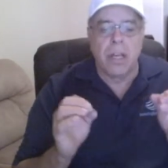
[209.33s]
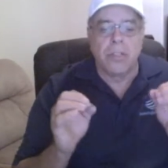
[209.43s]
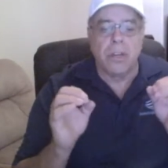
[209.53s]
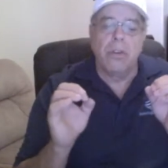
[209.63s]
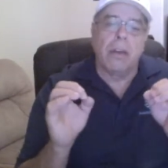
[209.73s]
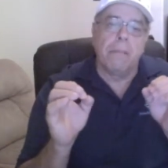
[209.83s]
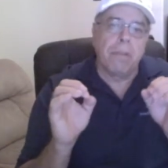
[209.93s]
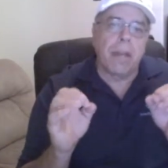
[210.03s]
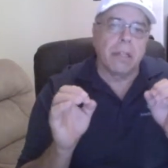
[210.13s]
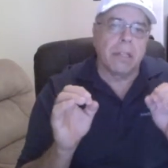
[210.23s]
So you can
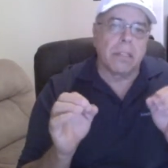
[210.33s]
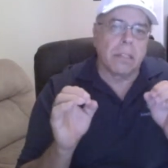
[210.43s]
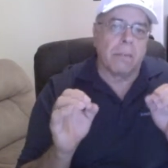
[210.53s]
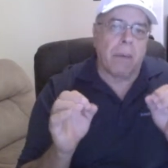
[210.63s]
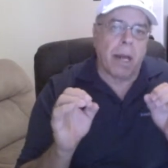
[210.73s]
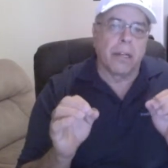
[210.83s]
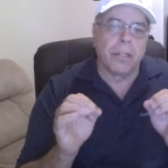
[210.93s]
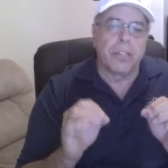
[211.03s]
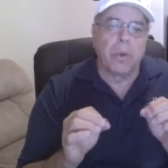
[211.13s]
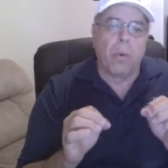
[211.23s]
pick the, the model
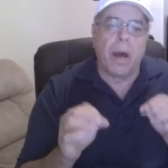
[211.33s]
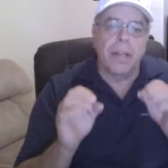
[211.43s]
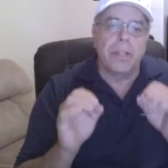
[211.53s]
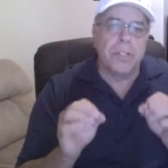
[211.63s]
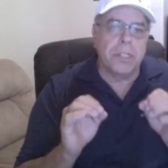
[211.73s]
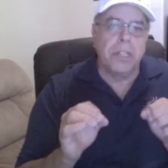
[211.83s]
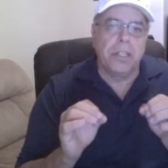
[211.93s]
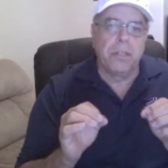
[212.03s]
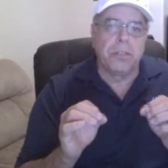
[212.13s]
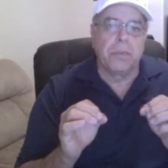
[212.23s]
that you want. You just need
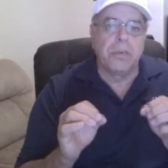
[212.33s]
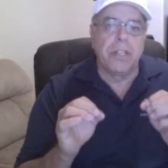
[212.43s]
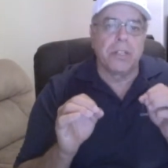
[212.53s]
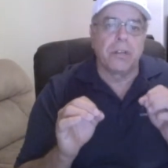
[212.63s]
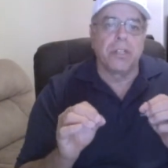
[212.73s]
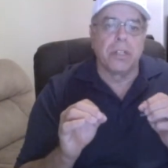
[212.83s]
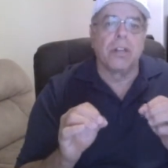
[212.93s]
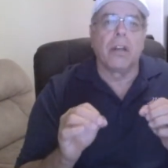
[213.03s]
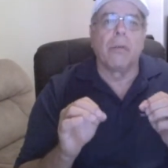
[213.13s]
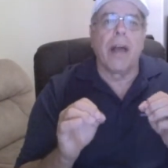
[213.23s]
to do some research and
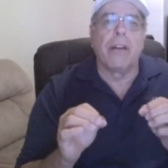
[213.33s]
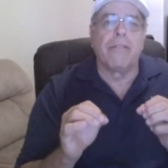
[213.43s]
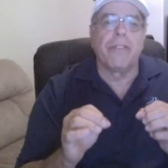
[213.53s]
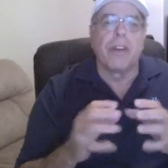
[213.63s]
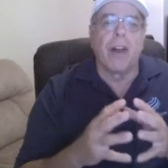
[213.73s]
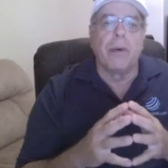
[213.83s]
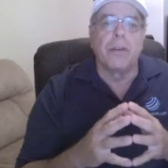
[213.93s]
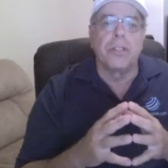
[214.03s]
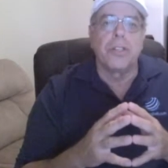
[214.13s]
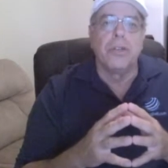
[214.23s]
look around and figure out
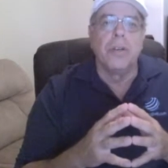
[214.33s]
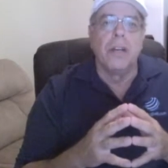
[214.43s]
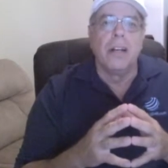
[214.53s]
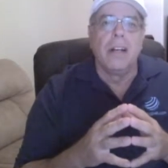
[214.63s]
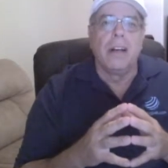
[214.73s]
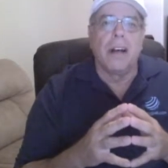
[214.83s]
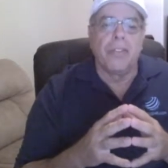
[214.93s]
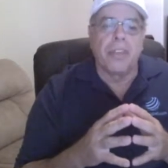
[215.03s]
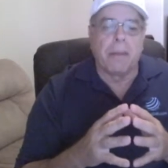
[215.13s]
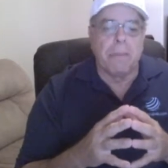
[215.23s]
what you
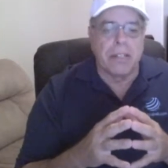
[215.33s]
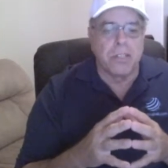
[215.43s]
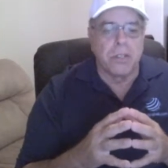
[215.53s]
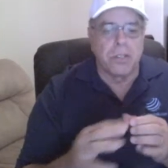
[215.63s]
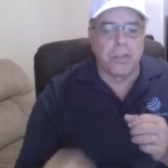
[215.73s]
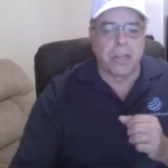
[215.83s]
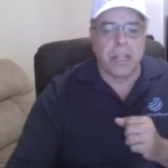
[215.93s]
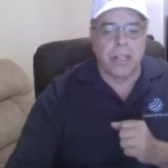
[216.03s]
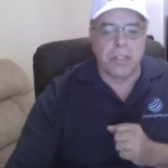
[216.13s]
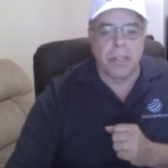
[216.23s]
uh, think best suits your
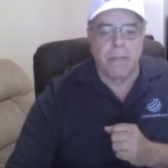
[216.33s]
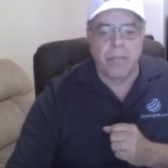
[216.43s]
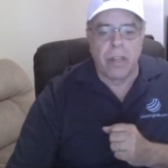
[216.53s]
needs.